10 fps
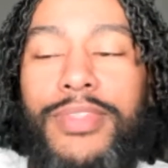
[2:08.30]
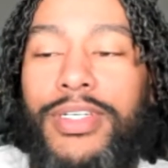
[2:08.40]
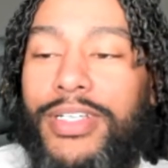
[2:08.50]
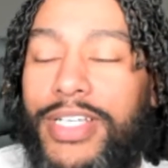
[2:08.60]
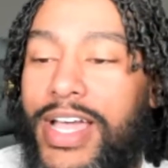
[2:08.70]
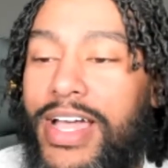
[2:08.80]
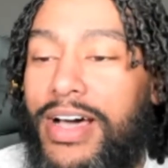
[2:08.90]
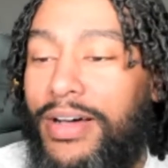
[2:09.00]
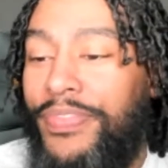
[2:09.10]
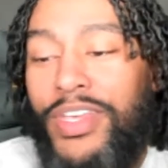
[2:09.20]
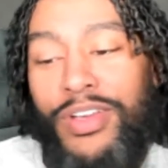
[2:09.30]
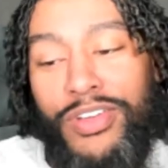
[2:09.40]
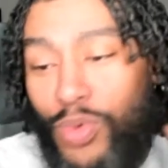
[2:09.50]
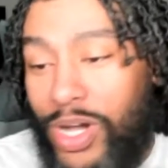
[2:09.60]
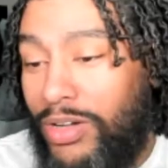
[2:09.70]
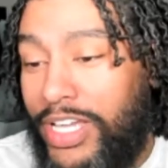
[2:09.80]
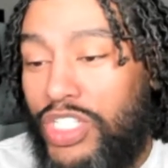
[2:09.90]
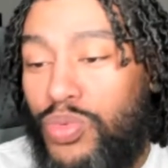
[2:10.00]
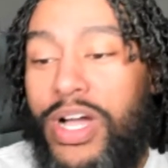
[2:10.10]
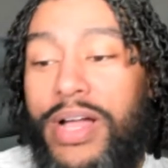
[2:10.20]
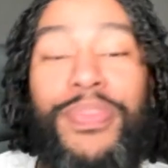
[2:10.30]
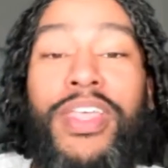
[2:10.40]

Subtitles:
Yeah. Well, guess what?